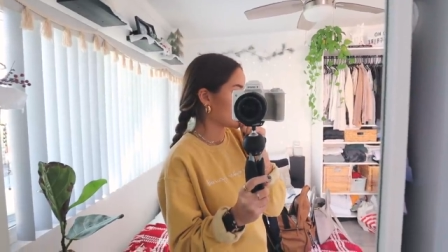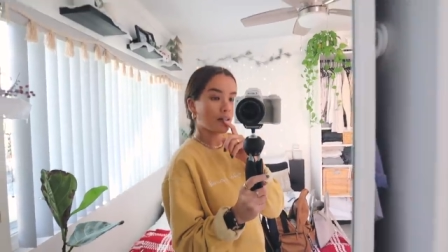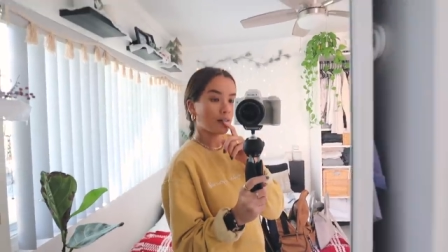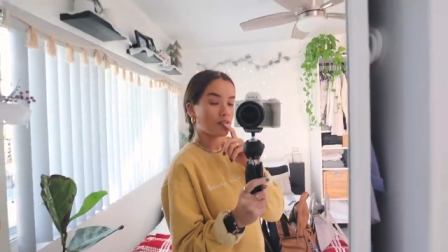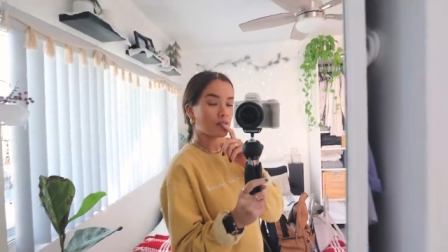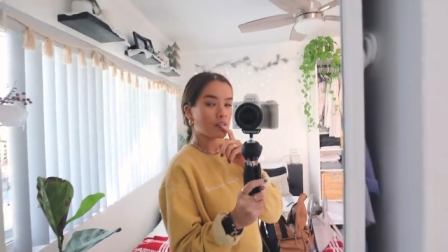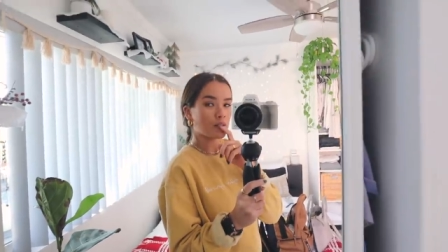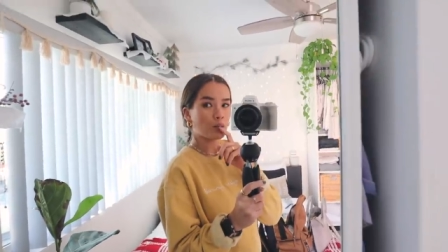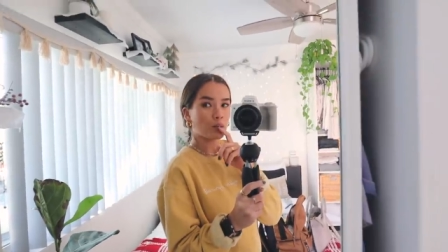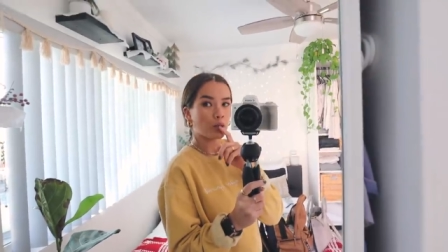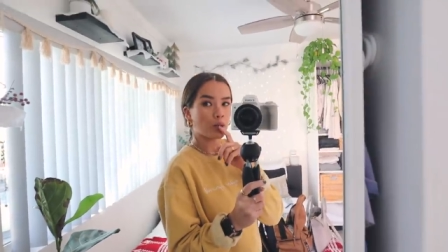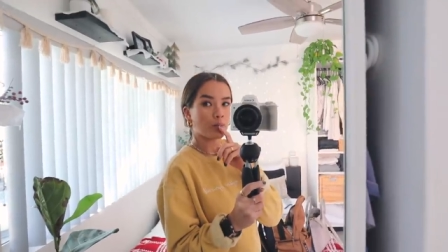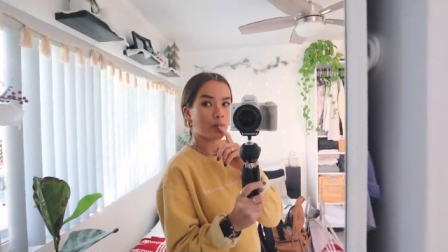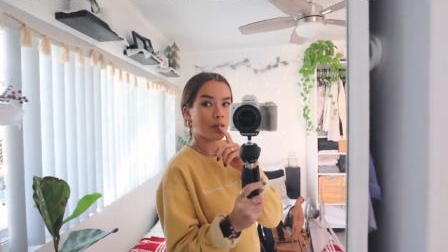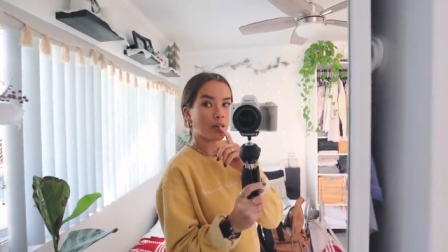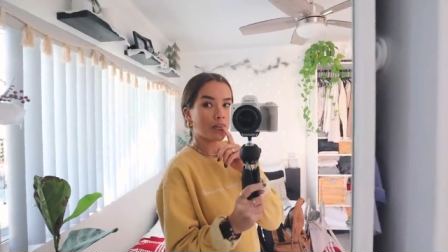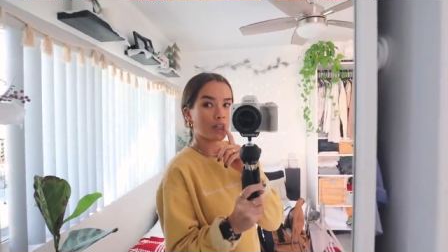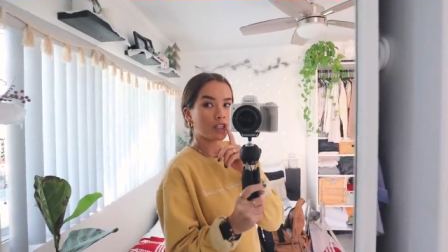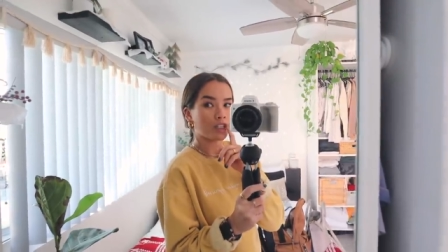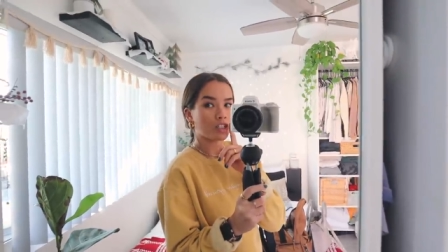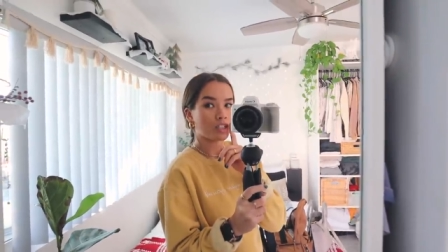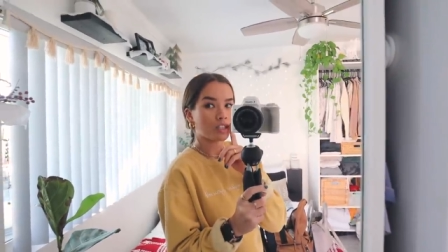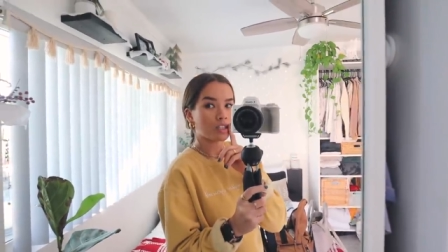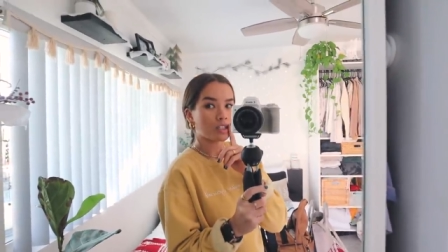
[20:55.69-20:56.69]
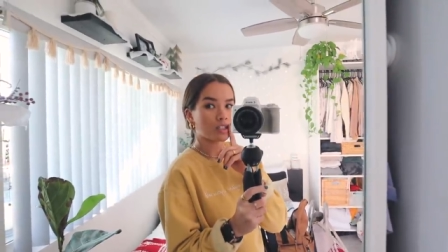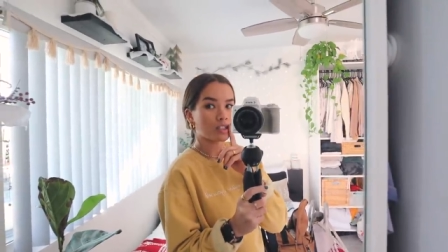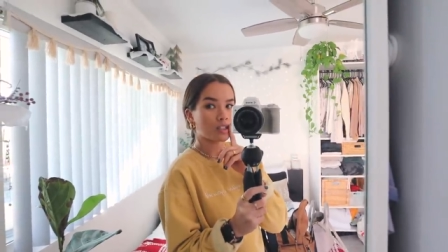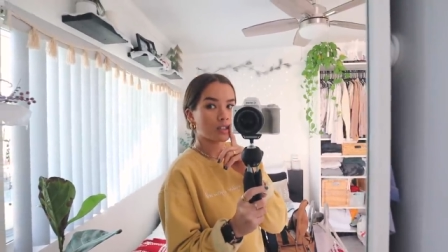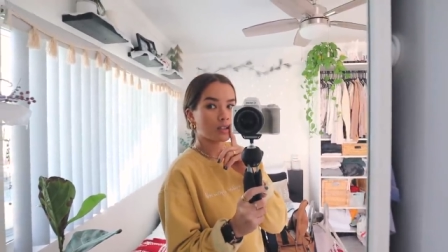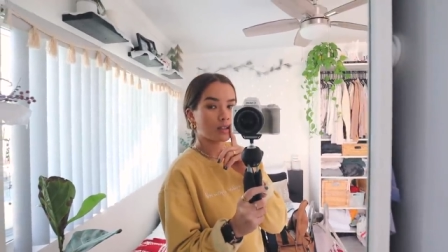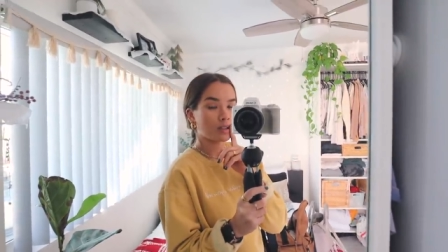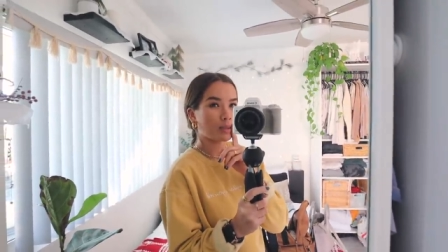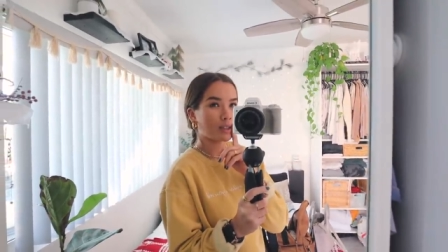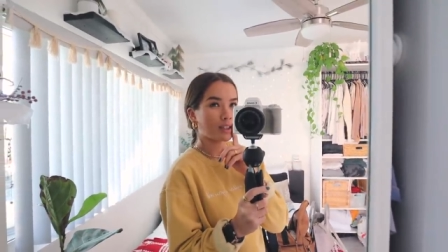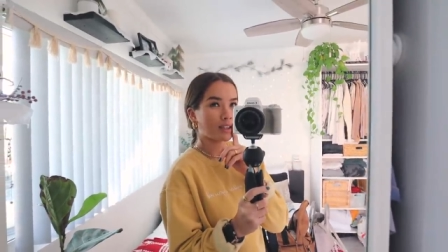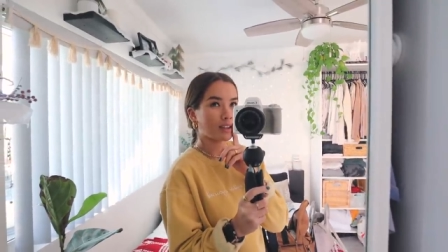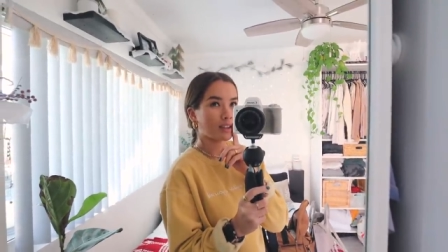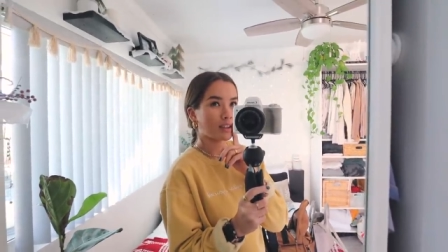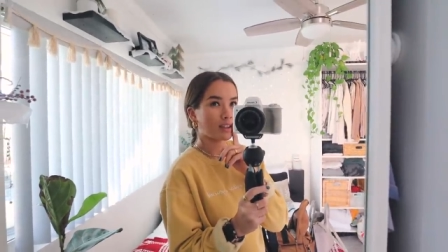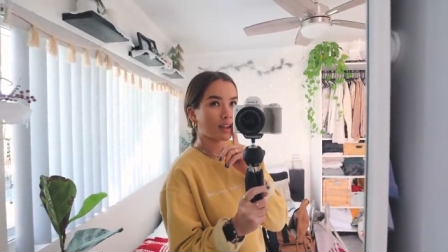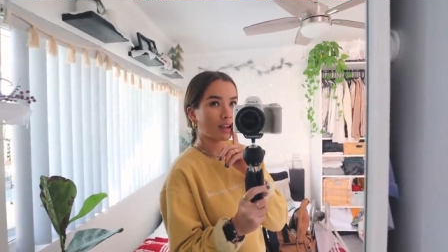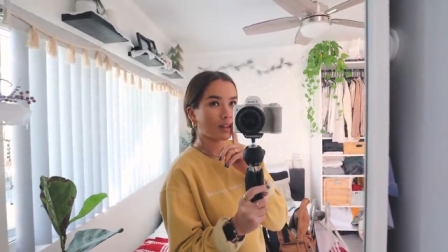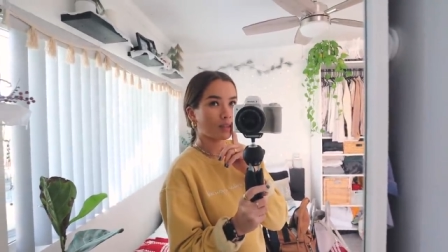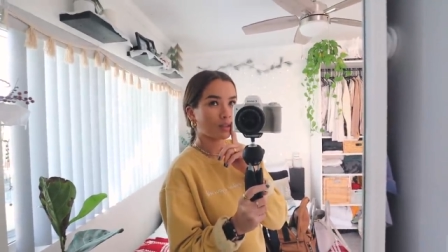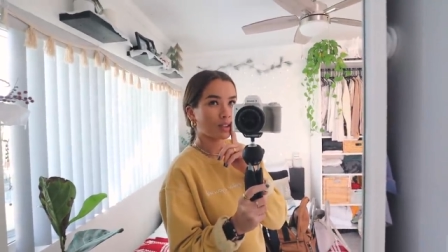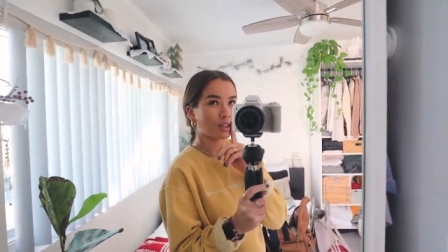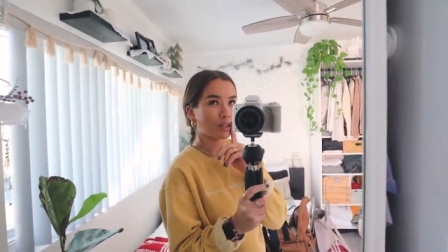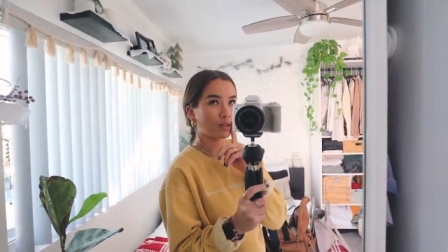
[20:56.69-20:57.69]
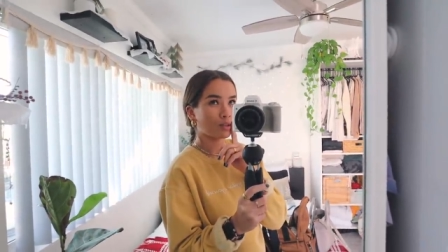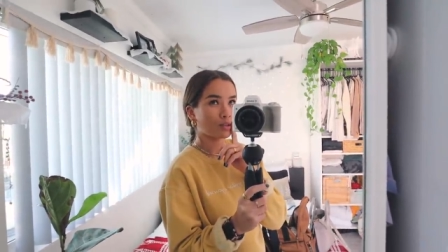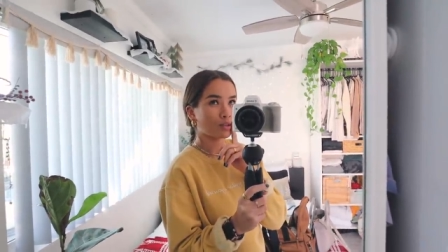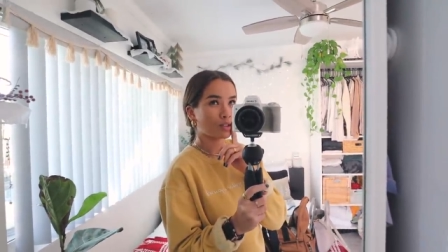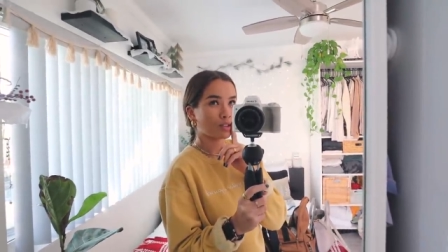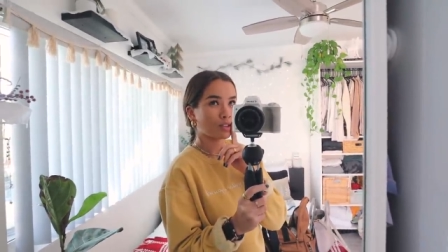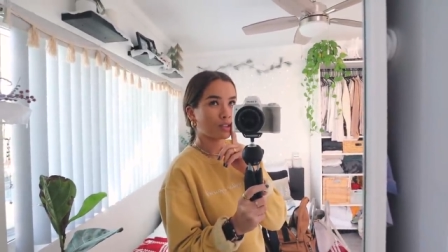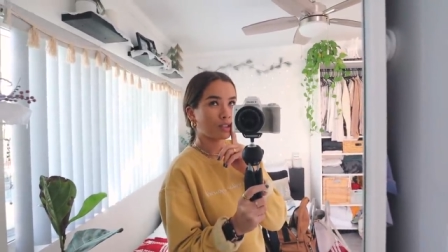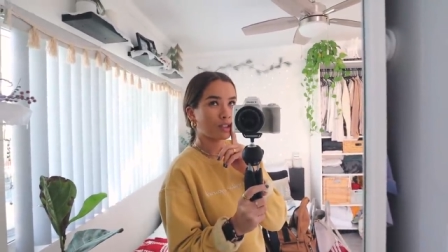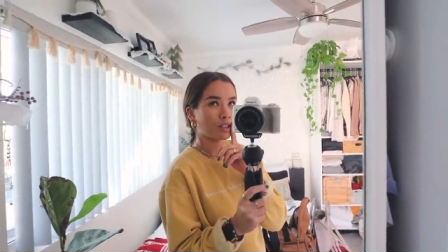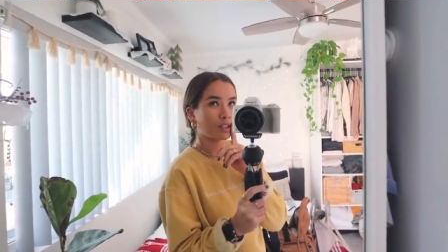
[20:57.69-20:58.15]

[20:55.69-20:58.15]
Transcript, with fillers: have some more packages, but I don't think those are going to